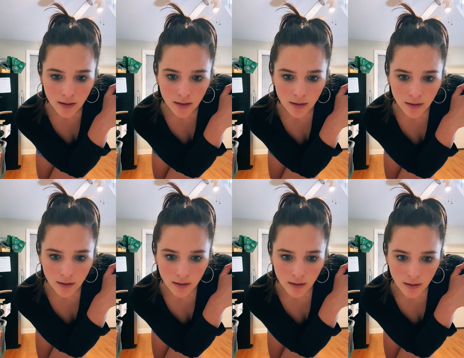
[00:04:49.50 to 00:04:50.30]

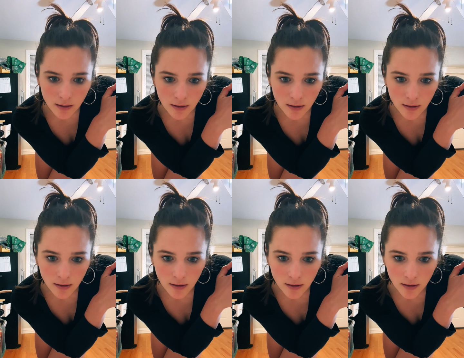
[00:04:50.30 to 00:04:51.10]

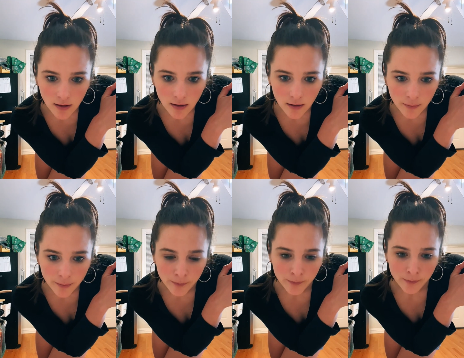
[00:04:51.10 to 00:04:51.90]

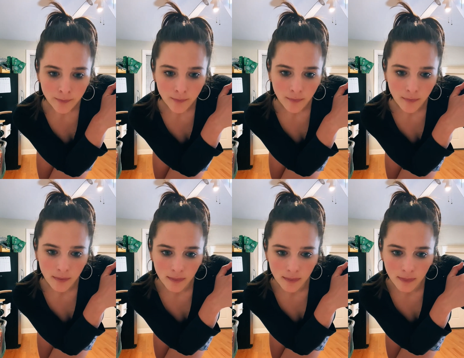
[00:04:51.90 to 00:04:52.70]

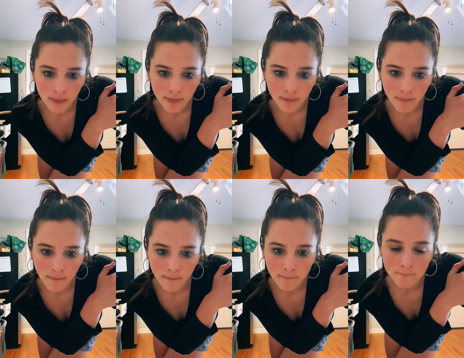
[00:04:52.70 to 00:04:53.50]
No one is speaking in this clip.